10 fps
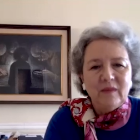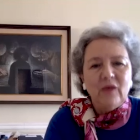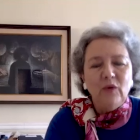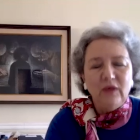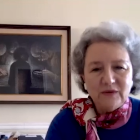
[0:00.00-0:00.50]

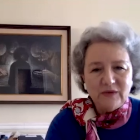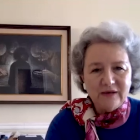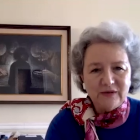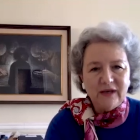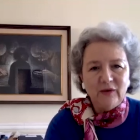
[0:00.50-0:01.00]
Well, as I
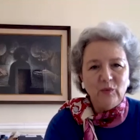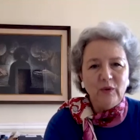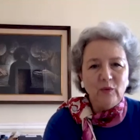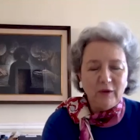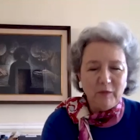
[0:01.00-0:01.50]
said, we
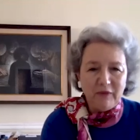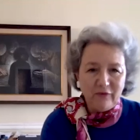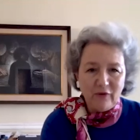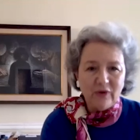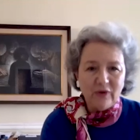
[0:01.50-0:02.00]
will be
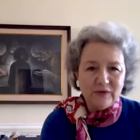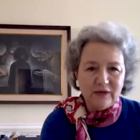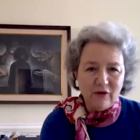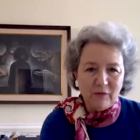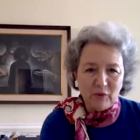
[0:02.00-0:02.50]

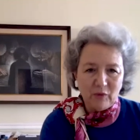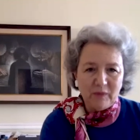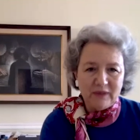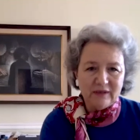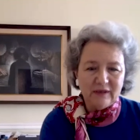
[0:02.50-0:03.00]
focusing on
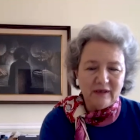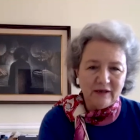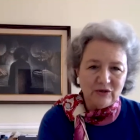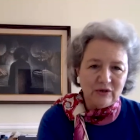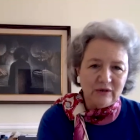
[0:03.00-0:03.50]
permanent
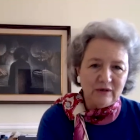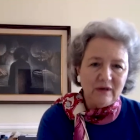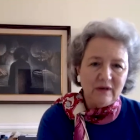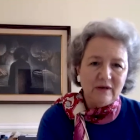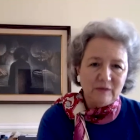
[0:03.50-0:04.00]
collection
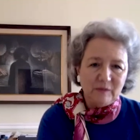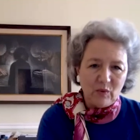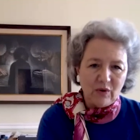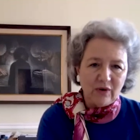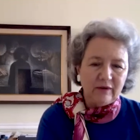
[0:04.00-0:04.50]

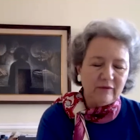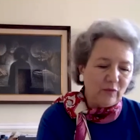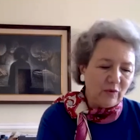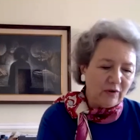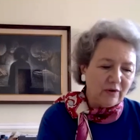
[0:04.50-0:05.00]
support
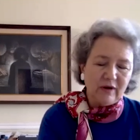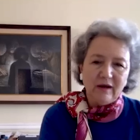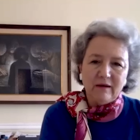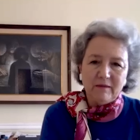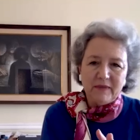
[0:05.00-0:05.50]
for
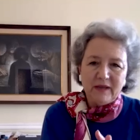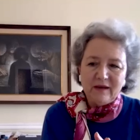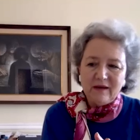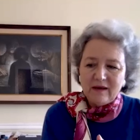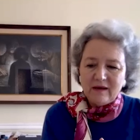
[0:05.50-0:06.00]

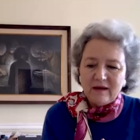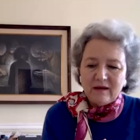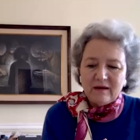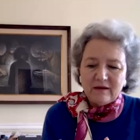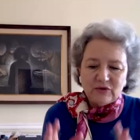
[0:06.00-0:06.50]

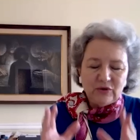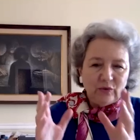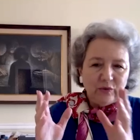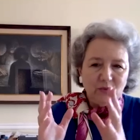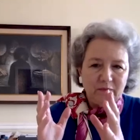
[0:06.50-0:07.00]

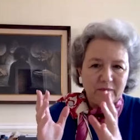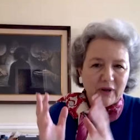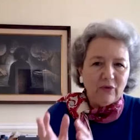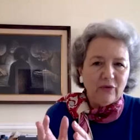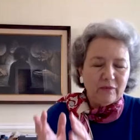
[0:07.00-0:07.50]
to
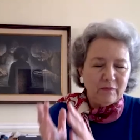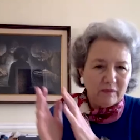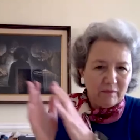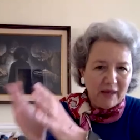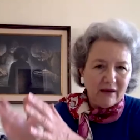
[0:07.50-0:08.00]
both
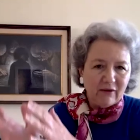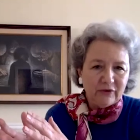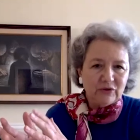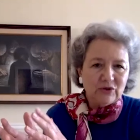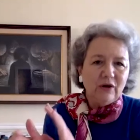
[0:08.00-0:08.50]
mount
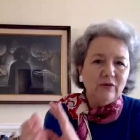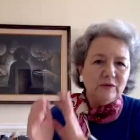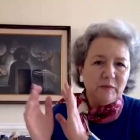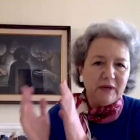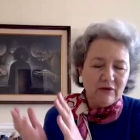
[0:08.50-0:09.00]
the shows,
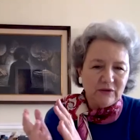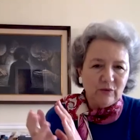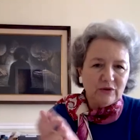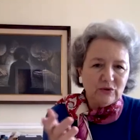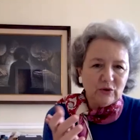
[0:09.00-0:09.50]
but also
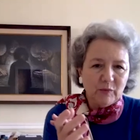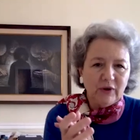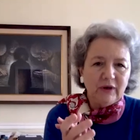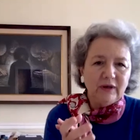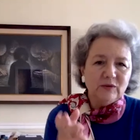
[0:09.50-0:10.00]

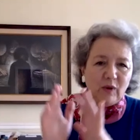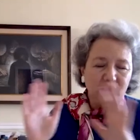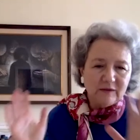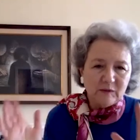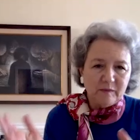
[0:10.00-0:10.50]
interpret, as
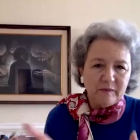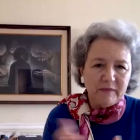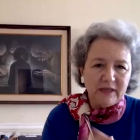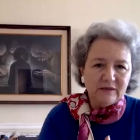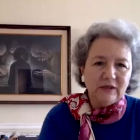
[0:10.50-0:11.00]
well as
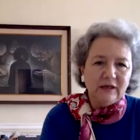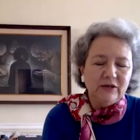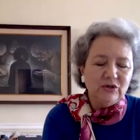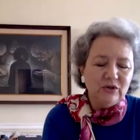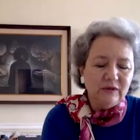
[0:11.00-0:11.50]

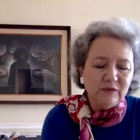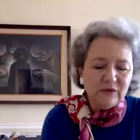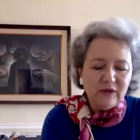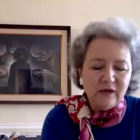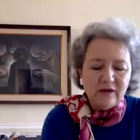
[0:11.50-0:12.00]

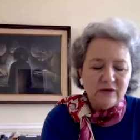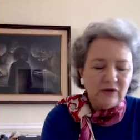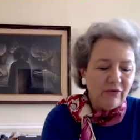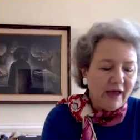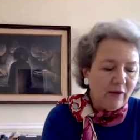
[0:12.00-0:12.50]
installations.
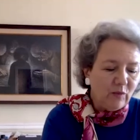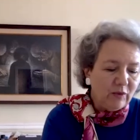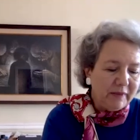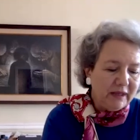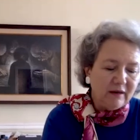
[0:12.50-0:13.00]
So that
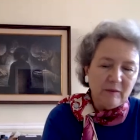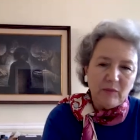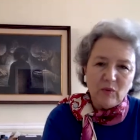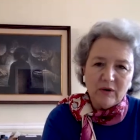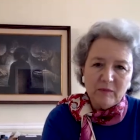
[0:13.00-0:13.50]
will be an
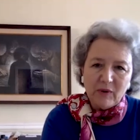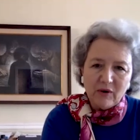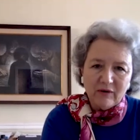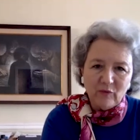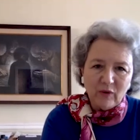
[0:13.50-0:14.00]
important
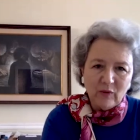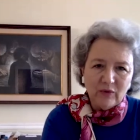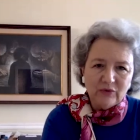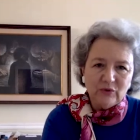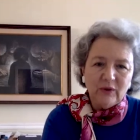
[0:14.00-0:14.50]
part of what
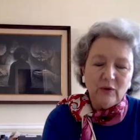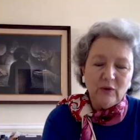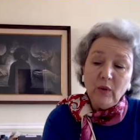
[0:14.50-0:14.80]
we're doing.